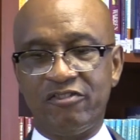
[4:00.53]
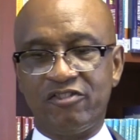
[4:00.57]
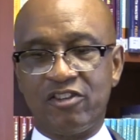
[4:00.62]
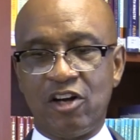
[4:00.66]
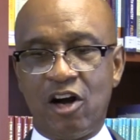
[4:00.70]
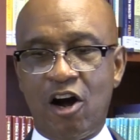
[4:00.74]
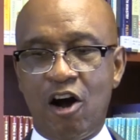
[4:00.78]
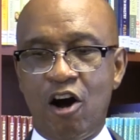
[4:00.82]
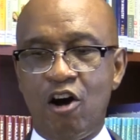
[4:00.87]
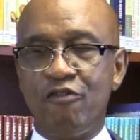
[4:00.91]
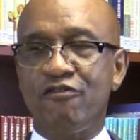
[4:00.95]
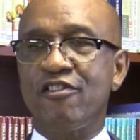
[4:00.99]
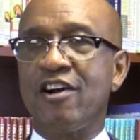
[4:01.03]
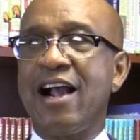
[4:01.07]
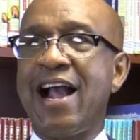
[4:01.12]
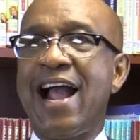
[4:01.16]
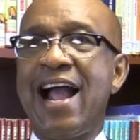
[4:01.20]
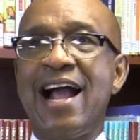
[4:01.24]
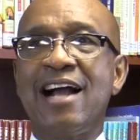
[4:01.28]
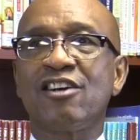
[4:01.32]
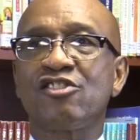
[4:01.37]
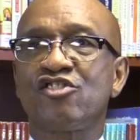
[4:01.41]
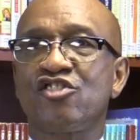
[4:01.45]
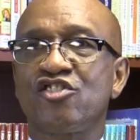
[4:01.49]
to offer
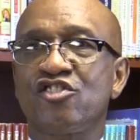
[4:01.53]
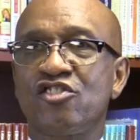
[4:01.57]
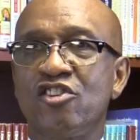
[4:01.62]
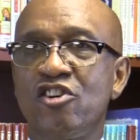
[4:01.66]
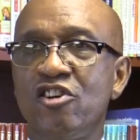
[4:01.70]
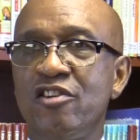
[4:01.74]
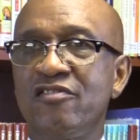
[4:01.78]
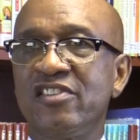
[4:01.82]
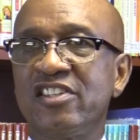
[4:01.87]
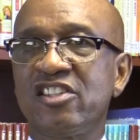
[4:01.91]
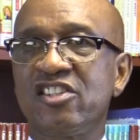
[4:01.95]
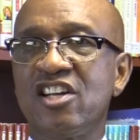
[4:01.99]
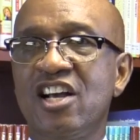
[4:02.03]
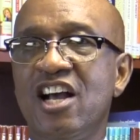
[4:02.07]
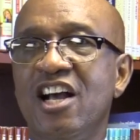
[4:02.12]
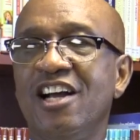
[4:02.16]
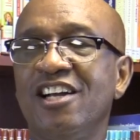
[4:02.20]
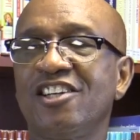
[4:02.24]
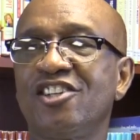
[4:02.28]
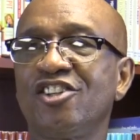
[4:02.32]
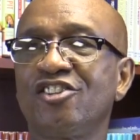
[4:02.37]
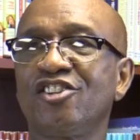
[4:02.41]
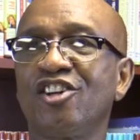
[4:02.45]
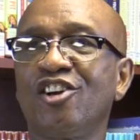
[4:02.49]
our service
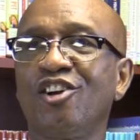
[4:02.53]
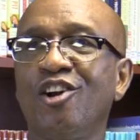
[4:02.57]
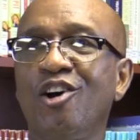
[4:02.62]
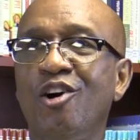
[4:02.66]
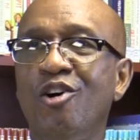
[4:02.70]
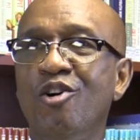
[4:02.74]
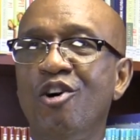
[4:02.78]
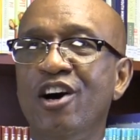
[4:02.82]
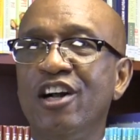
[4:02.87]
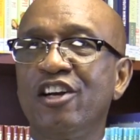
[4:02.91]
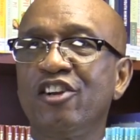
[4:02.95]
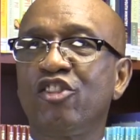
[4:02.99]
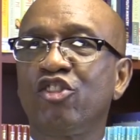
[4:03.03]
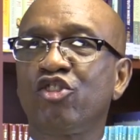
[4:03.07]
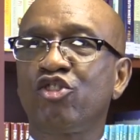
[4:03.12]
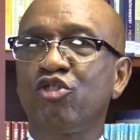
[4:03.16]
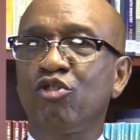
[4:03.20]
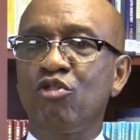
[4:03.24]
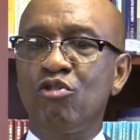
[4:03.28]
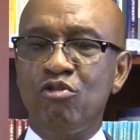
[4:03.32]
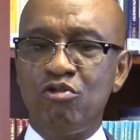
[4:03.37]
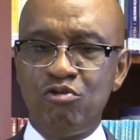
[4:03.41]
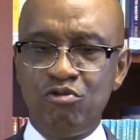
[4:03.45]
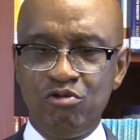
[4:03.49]
to the Lord
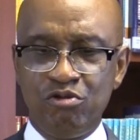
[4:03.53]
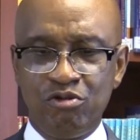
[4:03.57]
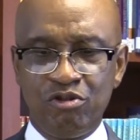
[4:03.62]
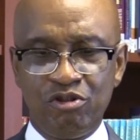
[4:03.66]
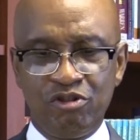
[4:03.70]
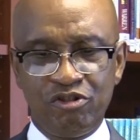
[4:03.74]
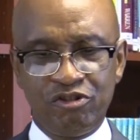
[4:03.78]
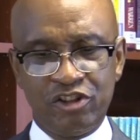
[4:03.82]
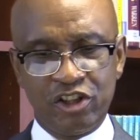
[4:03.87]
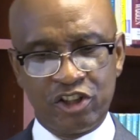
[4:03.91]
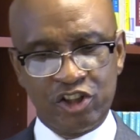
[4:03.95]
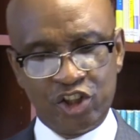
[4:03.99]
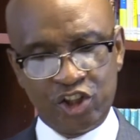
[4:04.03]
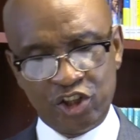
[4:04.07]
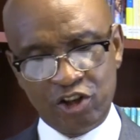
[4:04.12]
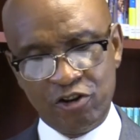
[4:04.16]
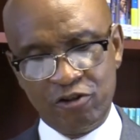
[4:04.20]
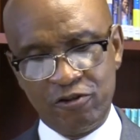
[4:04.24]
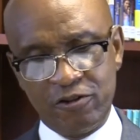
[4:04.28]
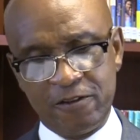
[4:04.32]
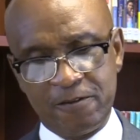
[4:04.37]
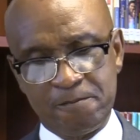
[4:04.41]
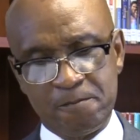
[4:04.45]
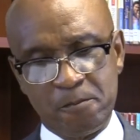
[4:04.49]
through the
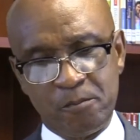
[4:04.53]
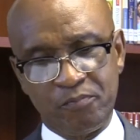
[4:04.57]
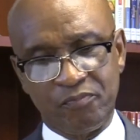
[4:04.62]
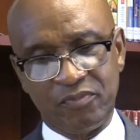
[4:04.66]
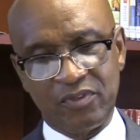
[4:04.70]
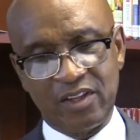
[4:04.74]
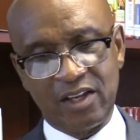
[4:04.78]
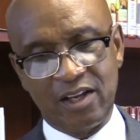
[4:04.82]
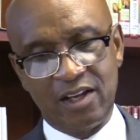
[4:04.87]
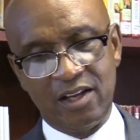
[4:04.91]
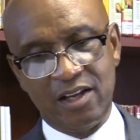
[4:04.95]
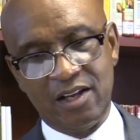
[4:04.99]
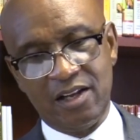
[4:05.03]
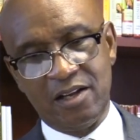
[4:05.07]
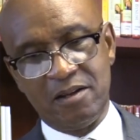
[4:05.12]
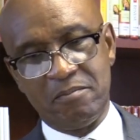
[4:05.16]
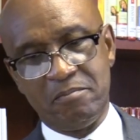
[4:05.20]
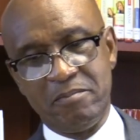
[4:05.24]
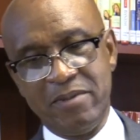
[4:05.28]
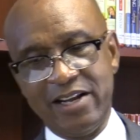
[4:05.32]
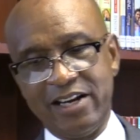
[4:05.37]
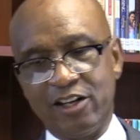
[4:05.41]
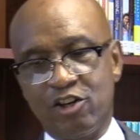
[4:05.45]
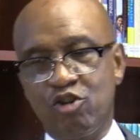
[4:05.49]
church.
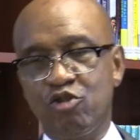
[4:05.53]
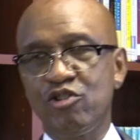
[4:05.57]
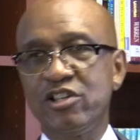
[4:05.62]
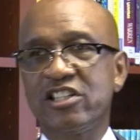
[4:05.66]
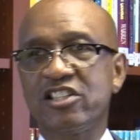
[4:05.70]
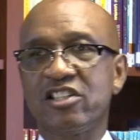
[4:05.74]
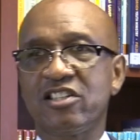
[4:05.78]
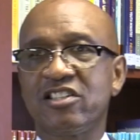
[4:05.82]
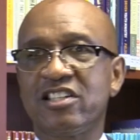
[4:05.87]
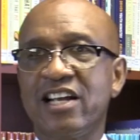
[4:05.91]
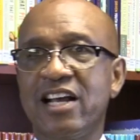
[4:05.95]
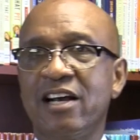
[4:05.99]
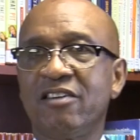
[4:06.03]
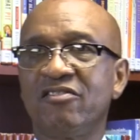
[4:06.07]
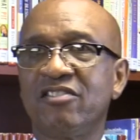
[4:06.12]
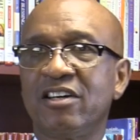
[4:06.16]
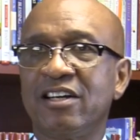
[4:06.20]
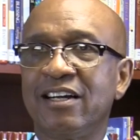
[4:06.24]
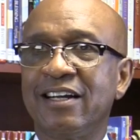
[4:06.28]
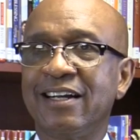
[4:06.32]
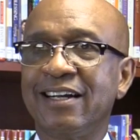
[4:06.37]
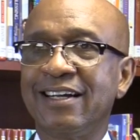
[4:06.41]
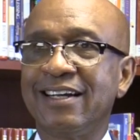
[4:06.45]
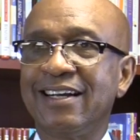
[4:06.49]
Many Christians have
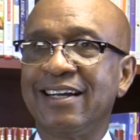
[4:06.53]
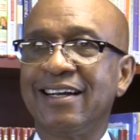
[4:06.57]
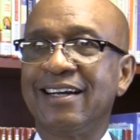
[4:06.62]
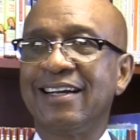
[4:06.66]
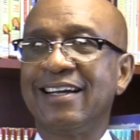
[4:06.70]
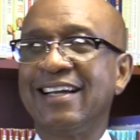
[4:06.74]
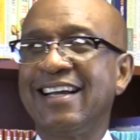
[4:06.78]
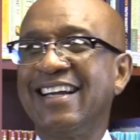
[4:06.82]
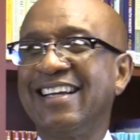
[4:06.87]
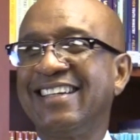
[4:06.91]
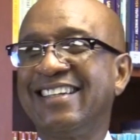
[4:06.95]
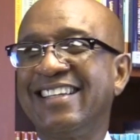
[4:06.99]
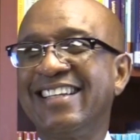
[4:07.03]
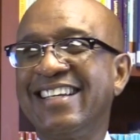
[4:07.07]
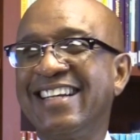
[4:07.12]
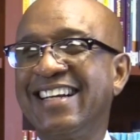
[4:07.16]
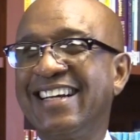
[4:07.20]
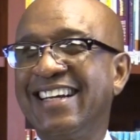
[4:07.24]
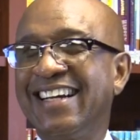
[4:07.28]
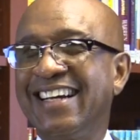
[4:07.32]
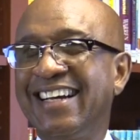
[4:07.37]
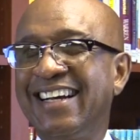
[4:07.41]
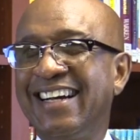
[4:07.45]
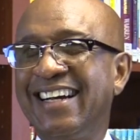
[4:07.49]

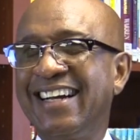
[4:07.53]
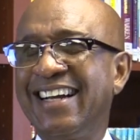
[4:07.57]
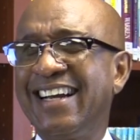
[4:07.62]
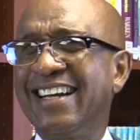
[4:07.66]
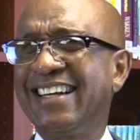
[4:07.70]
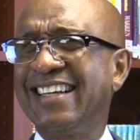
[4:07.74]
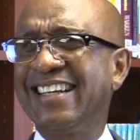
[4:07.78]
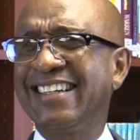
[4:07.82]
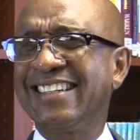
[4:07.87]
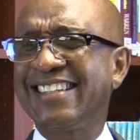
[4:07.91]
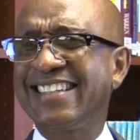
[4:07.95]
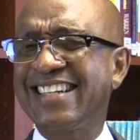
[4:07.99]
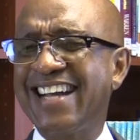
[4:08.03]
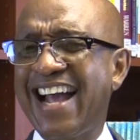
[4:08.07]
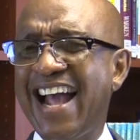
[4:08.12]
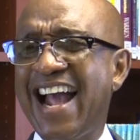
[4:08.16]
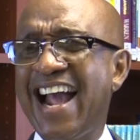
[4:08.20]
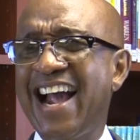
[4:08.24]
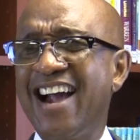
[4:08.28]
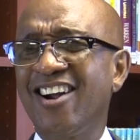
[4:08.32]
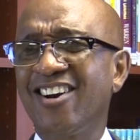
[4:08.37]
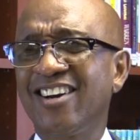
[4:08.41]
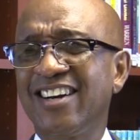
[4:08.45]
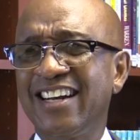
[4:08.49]
an
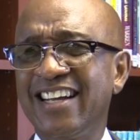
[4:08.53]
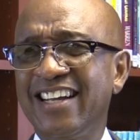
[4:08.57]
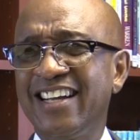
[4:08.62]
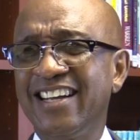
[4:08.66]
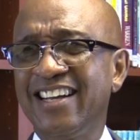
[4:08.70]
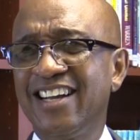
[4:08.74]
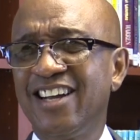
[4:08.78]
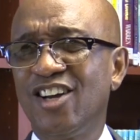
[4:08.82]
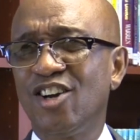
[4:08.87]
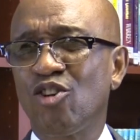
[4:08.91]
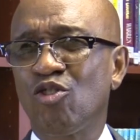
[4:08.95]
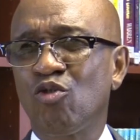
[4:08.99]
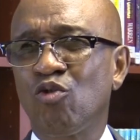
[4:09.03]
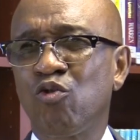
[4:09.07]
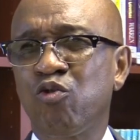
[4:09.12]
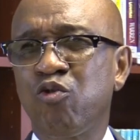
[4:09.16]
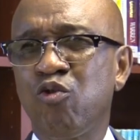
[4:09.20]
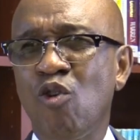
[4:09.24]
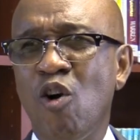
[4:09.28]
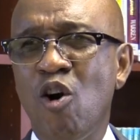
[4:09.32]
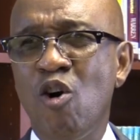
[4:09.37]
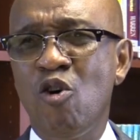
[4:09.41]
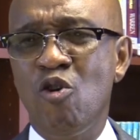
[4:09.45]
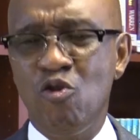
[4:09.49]
entirely
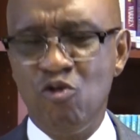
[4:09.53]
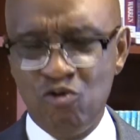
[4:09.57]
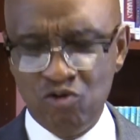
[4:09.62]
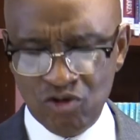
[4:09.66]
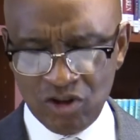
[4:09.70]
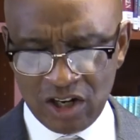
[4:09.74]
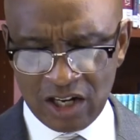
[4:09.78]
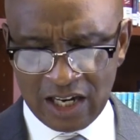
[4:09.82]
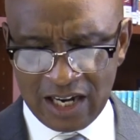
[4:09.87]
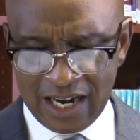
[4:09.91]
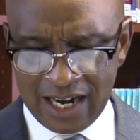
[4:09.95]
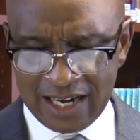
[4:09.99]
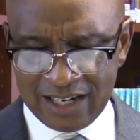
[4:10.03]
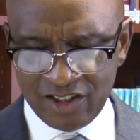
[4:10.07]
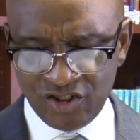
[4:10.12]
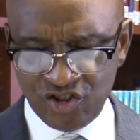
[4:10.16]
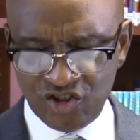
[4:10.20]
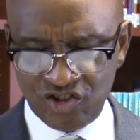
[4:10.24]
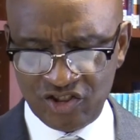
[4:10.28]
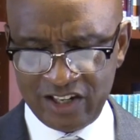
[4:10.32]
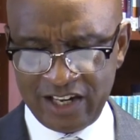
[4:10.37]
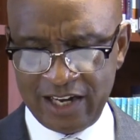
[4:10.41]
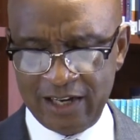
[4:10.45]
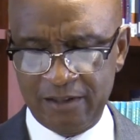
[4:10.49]
wrong
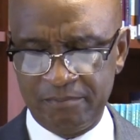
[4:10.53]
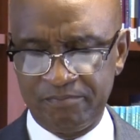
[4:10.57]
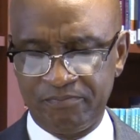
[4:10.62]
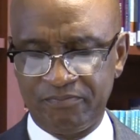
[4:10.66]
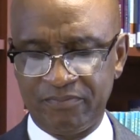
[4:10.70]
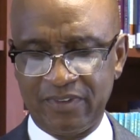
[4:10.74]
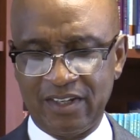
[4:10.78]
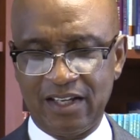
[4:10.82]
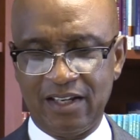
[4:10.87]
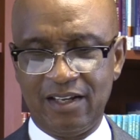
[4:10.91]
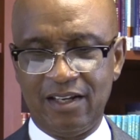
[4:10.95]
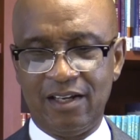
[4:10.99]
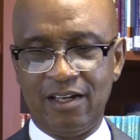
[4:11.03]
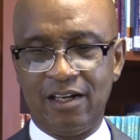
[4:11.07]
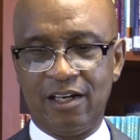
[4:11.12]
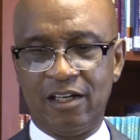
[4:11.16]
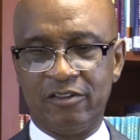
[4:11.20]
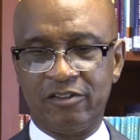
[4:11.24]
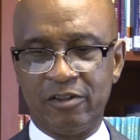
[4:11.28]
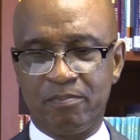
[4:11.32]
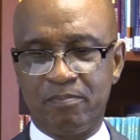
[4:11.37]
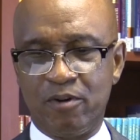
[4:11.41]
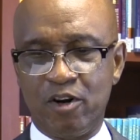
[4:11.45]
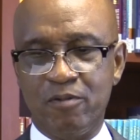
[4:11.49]
concept
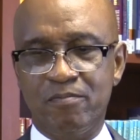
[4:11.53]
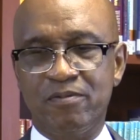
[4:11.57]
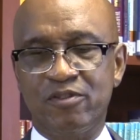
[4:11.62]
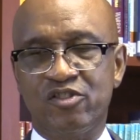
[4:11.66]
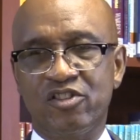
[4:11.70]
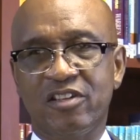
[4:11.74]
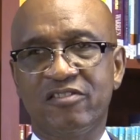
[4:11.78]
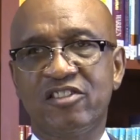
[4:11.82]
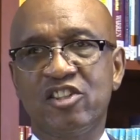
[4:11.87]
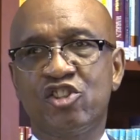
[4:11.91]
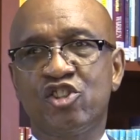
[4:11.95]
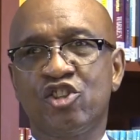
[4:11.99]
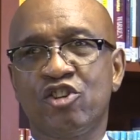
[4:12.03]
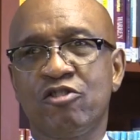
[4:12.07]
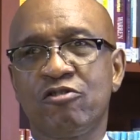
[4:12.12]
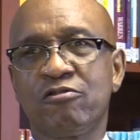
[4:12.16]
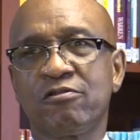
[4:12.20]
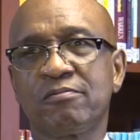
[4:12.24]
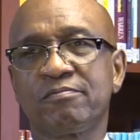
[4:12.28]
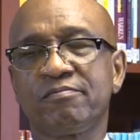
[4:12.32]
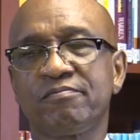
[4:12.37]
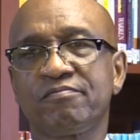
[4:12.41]
of the purpose of the church.